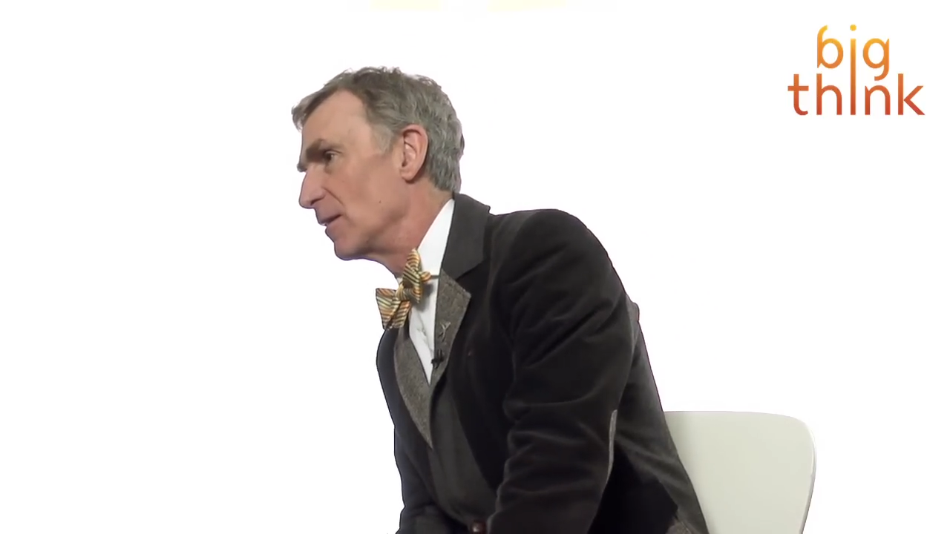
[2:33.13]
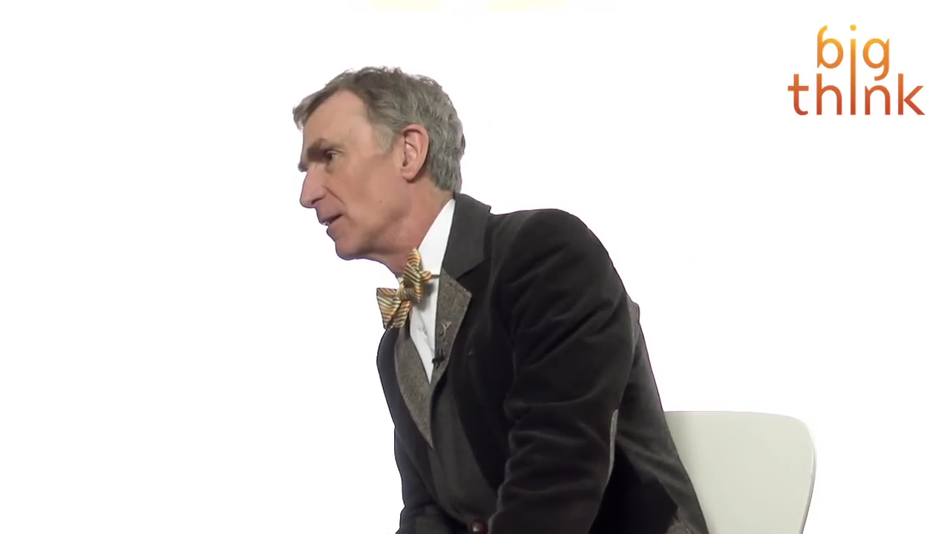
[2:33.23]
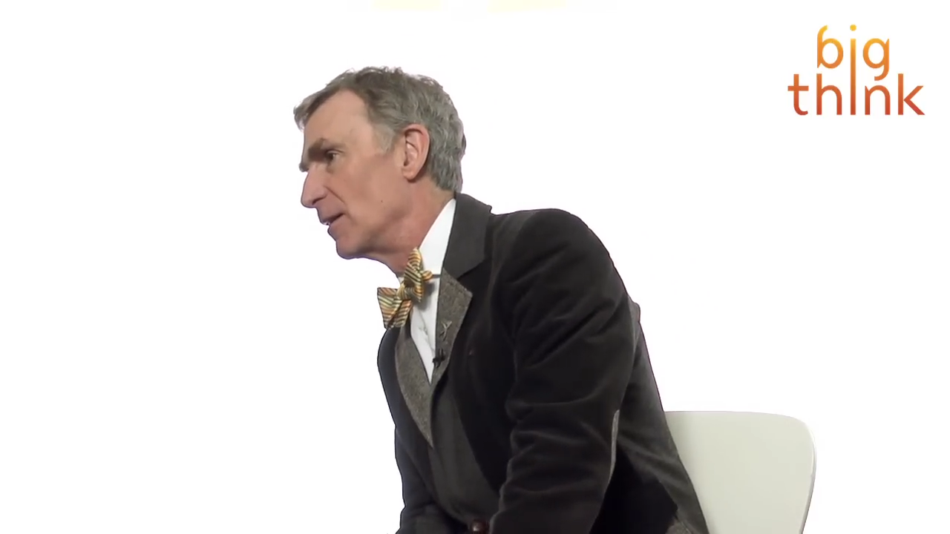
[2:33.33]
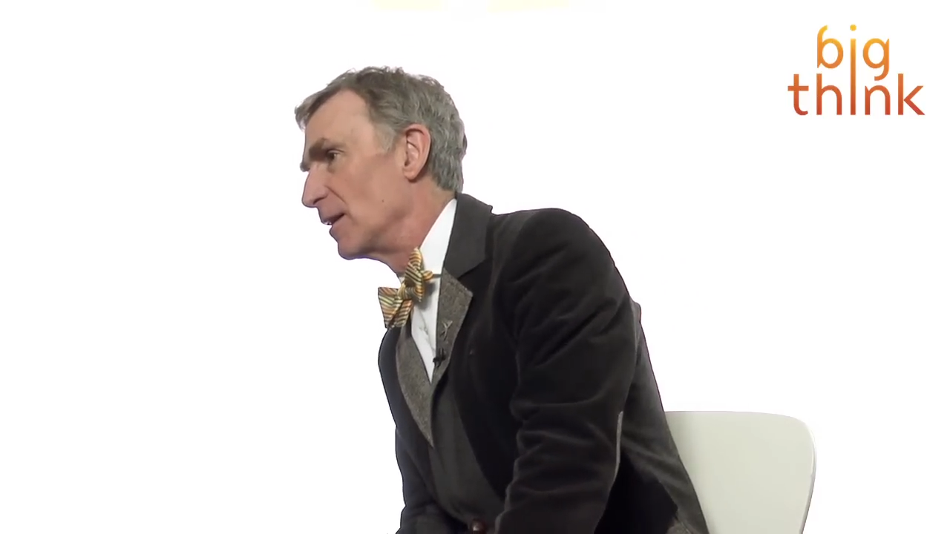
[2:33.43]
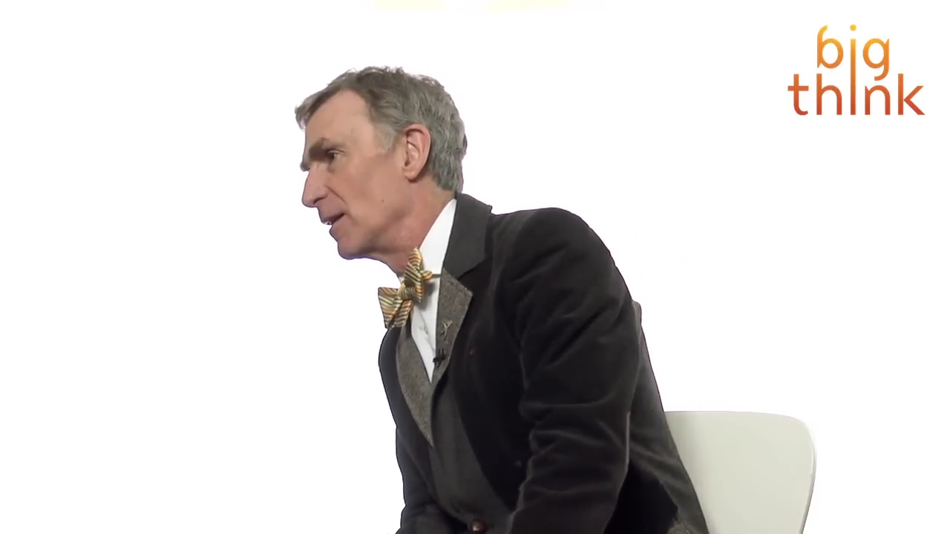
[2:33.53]

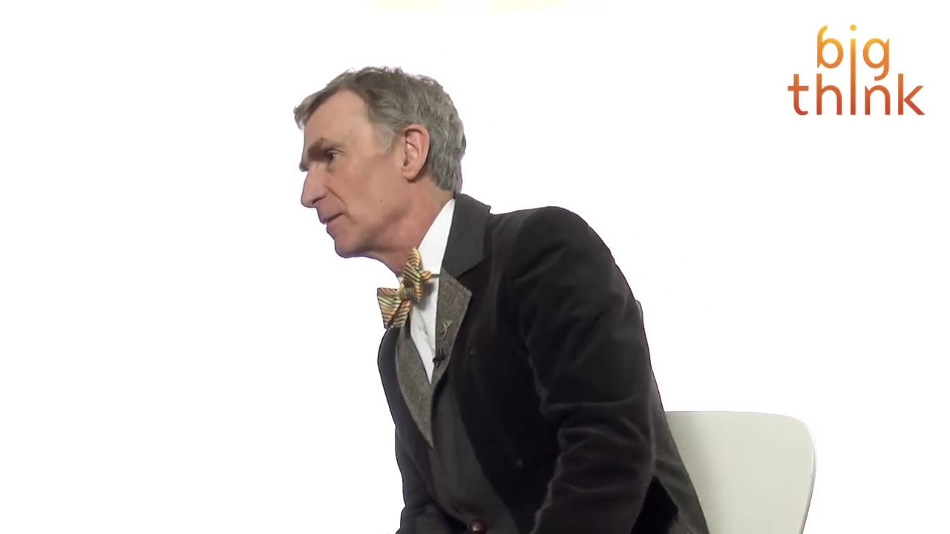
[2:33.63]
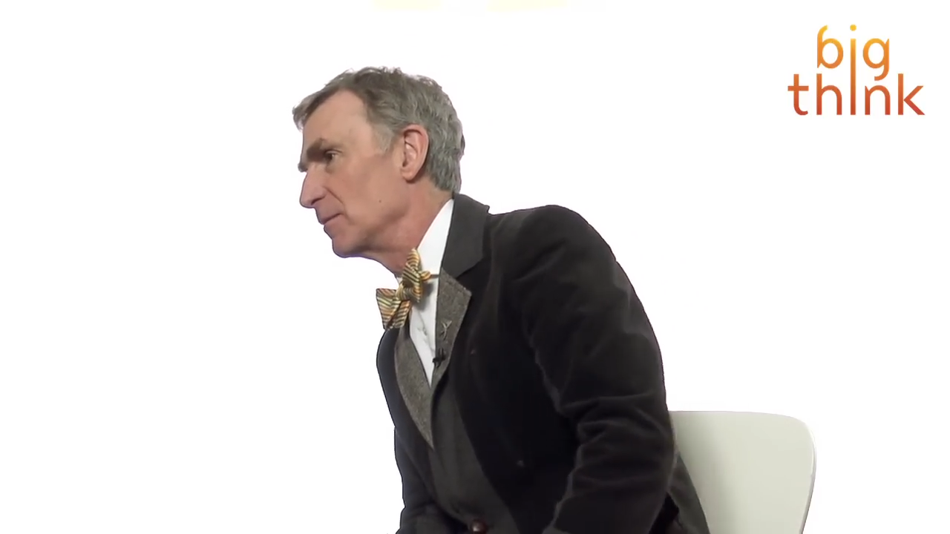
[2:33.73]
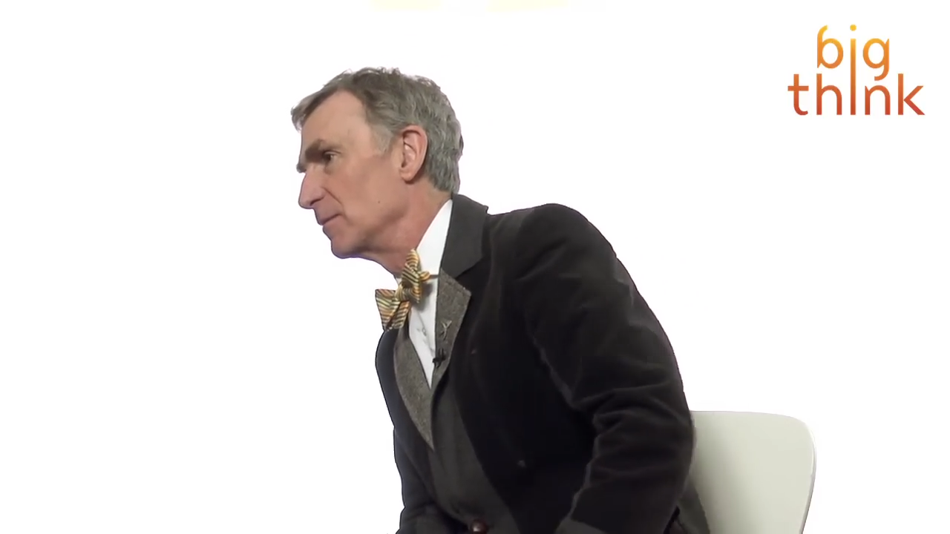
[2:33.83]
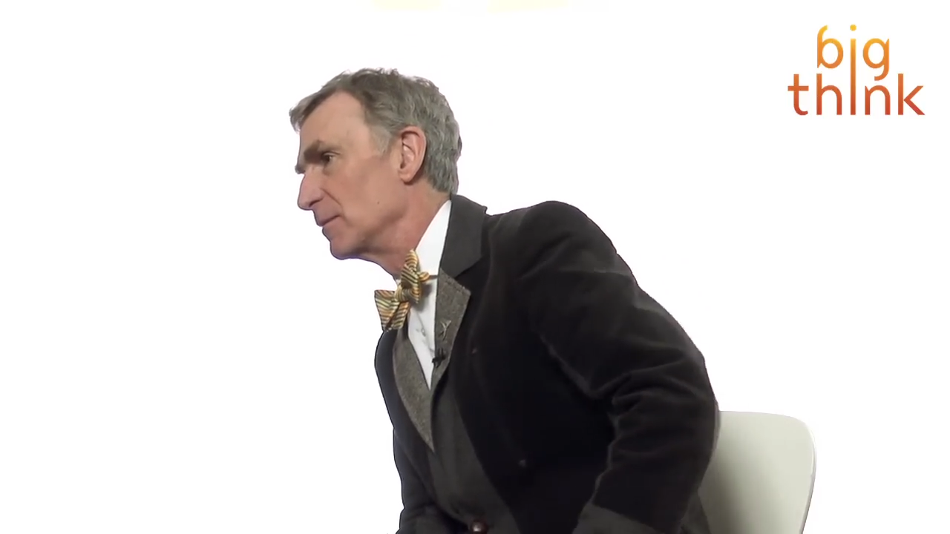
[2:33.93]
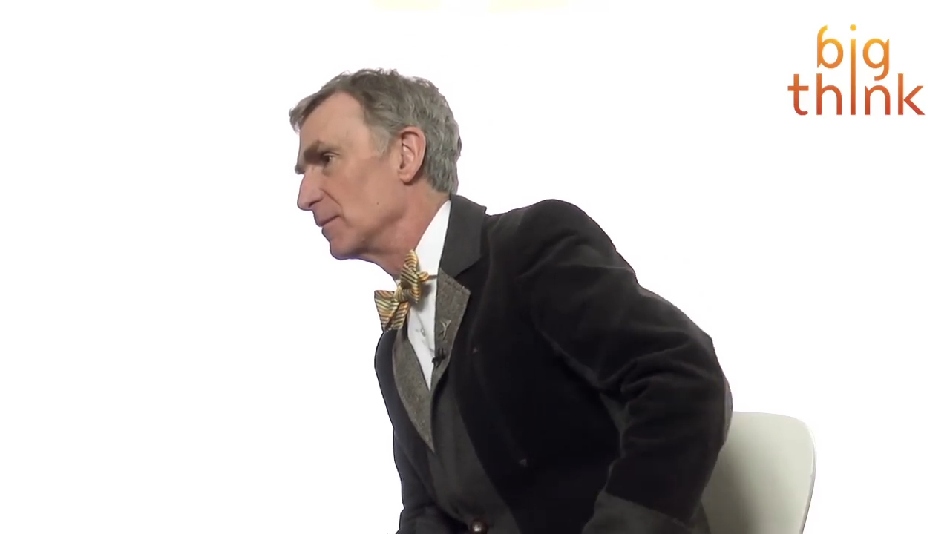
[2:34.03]
on uh,
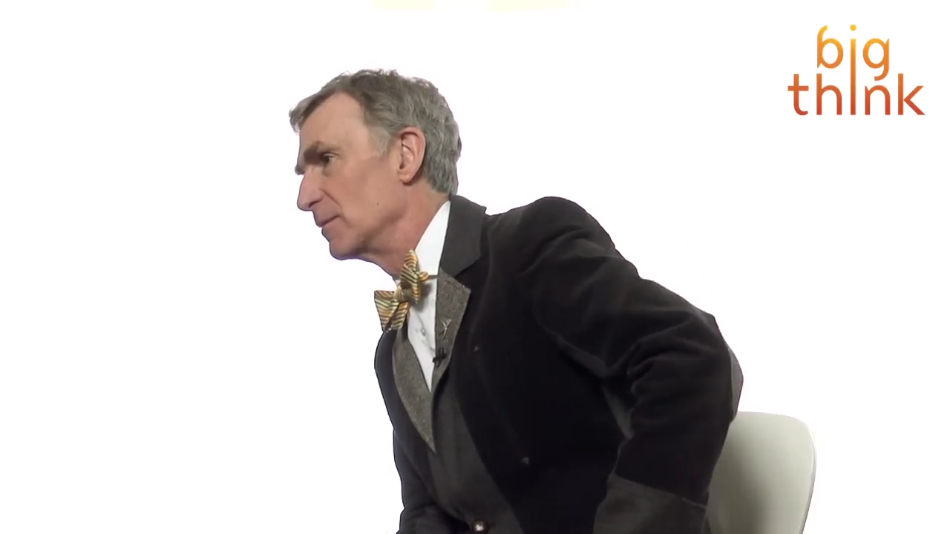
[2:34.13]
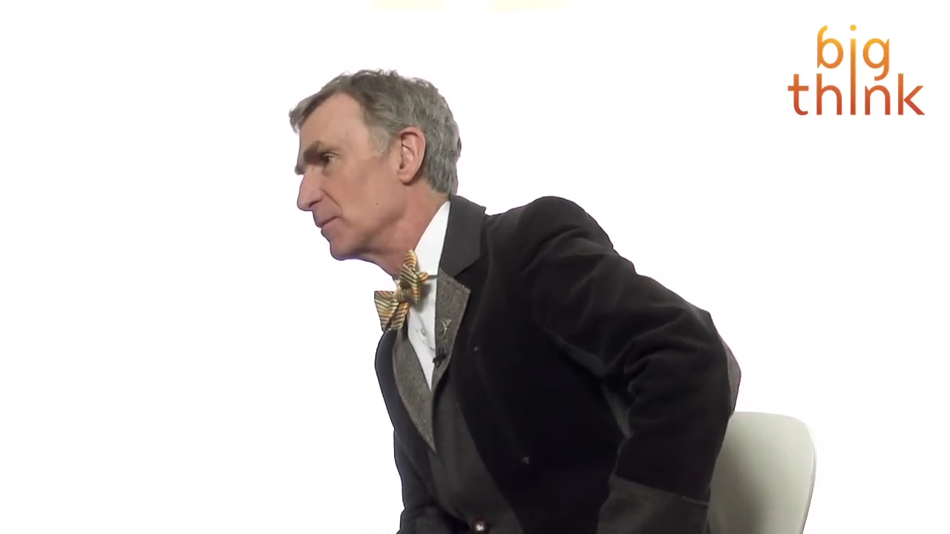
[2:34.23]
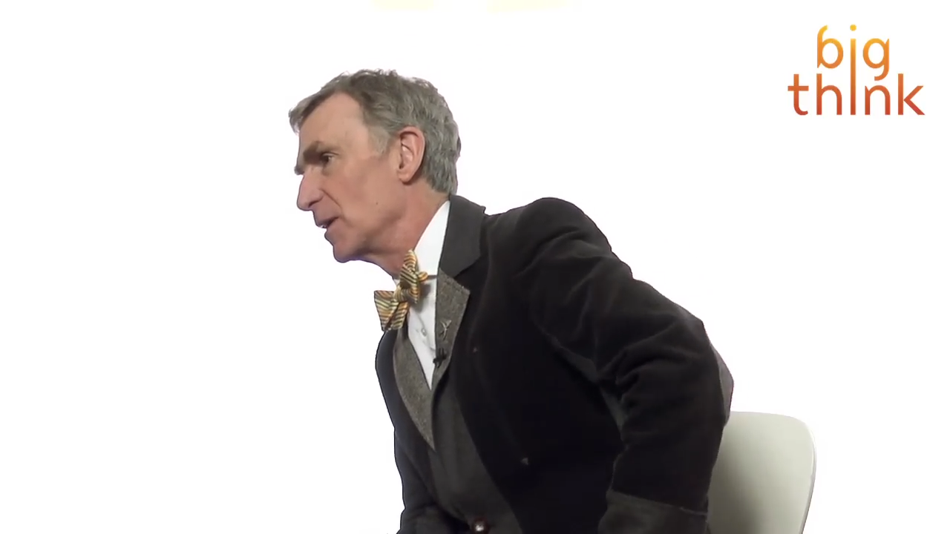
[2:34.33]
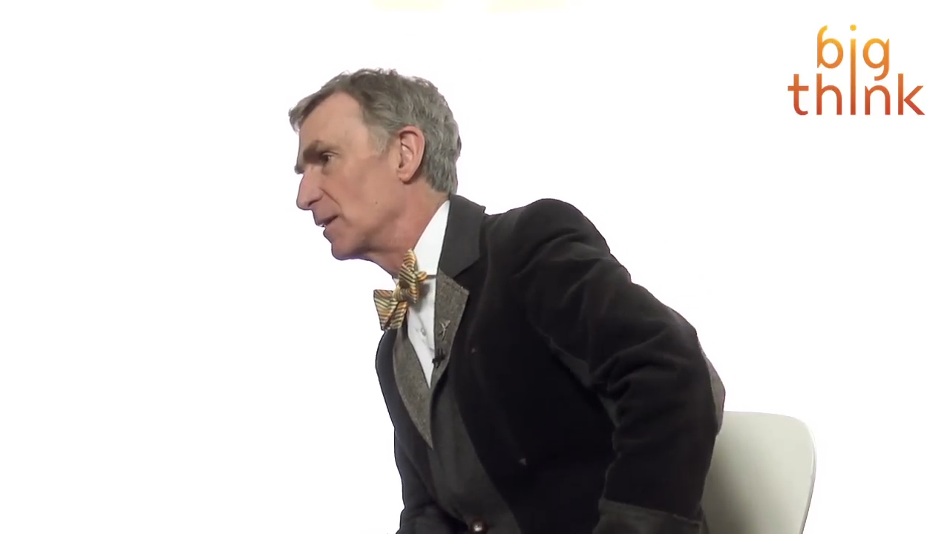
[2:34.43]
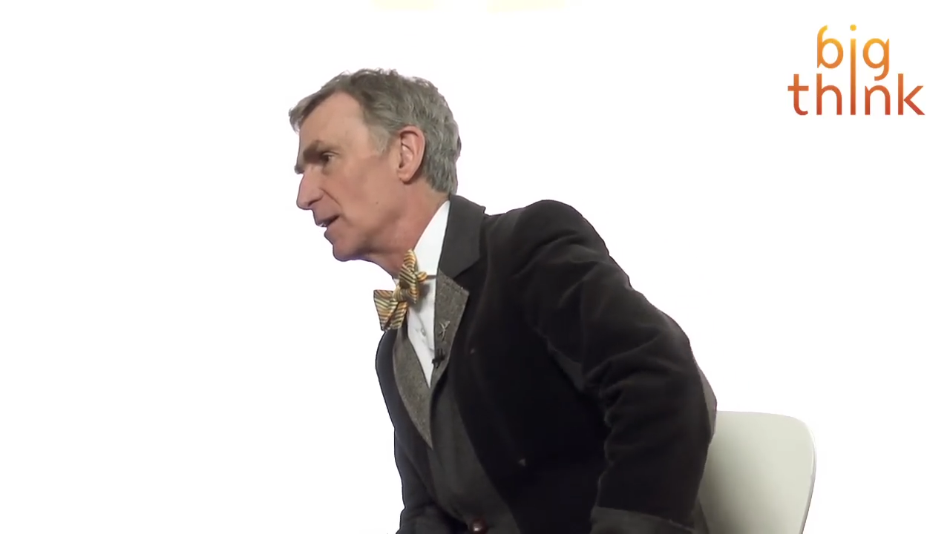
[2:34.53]

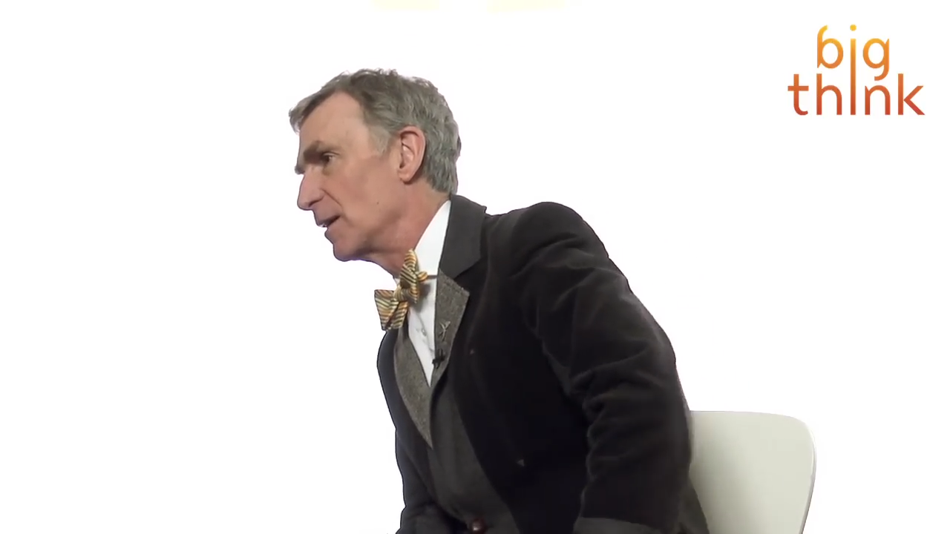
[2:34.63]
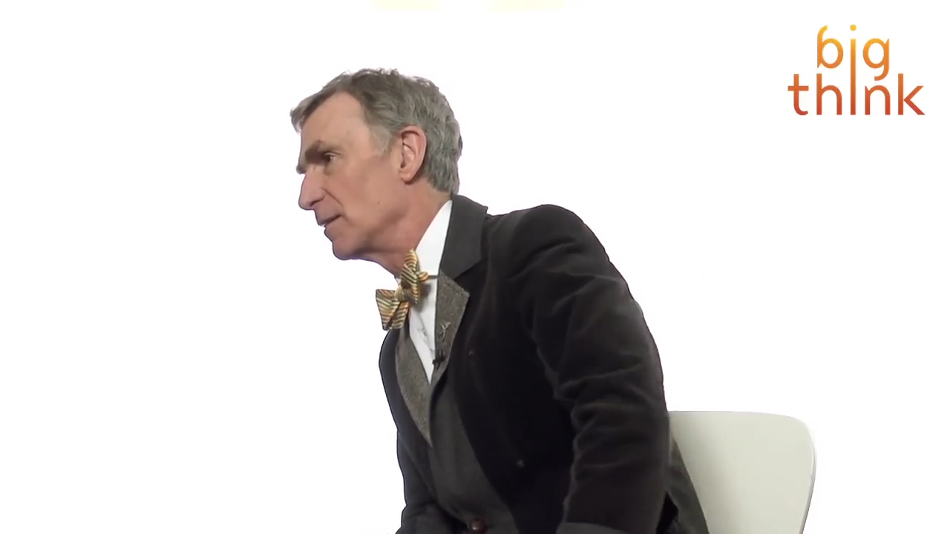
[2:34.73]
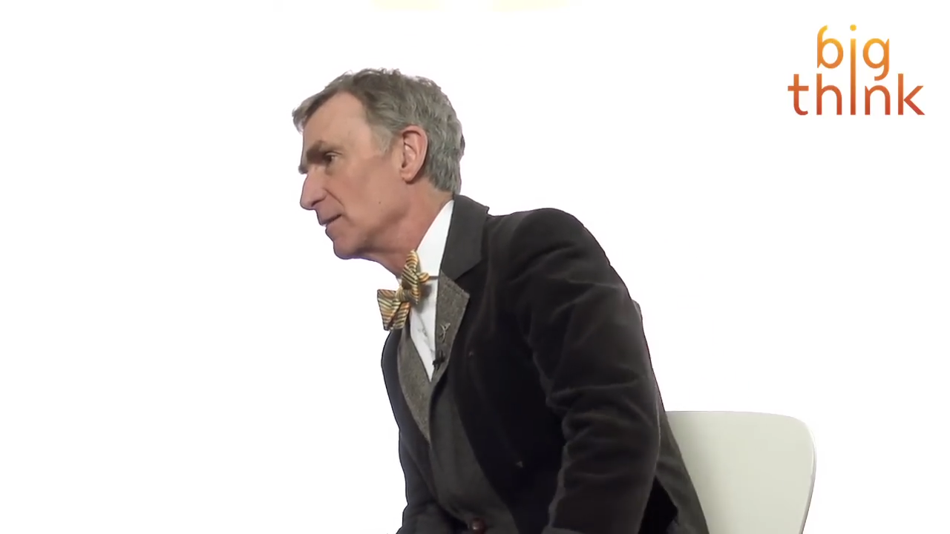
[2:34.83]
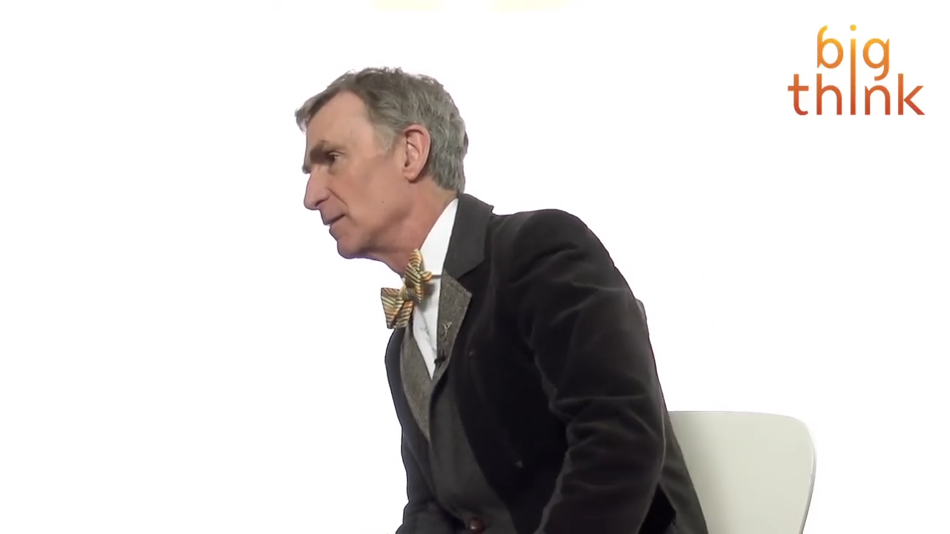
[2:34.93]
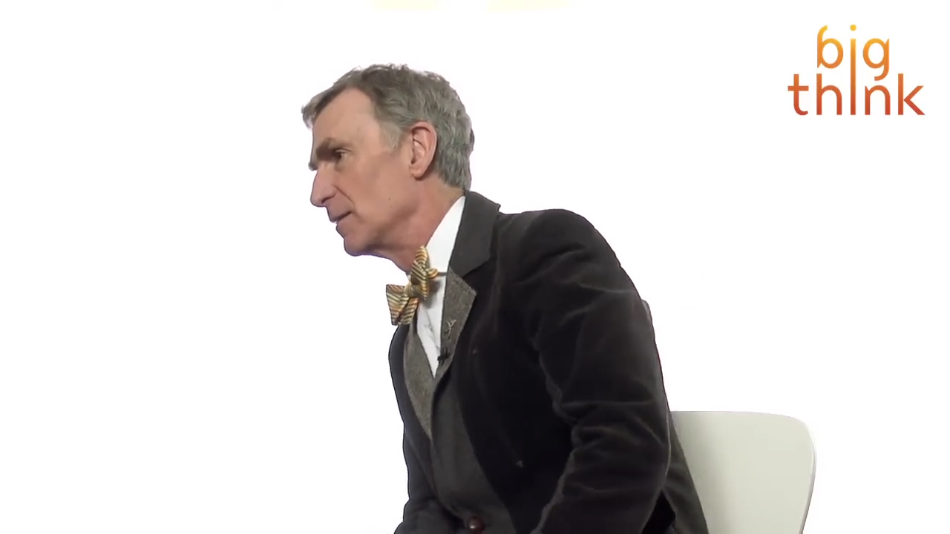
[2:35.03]
Big Think?